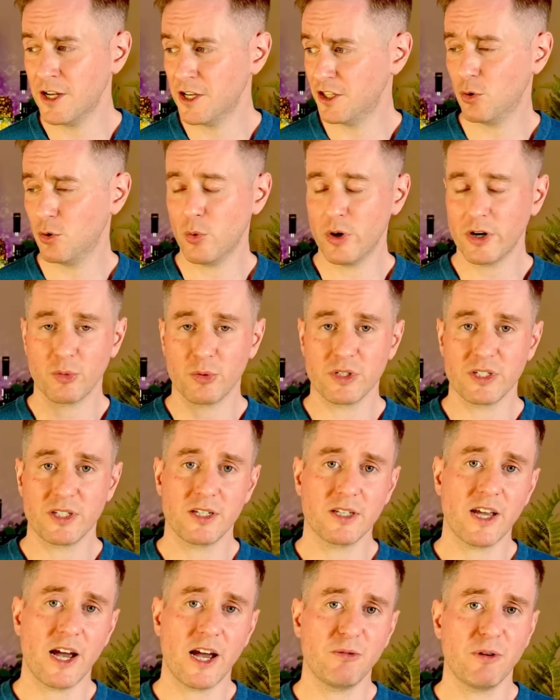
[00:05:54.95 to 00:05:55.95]
The winner was
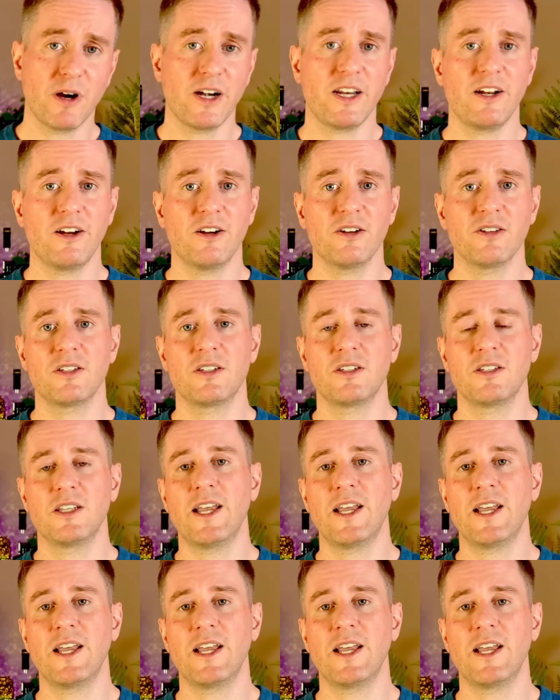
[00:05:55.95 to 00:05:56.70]
this guy right here. This is the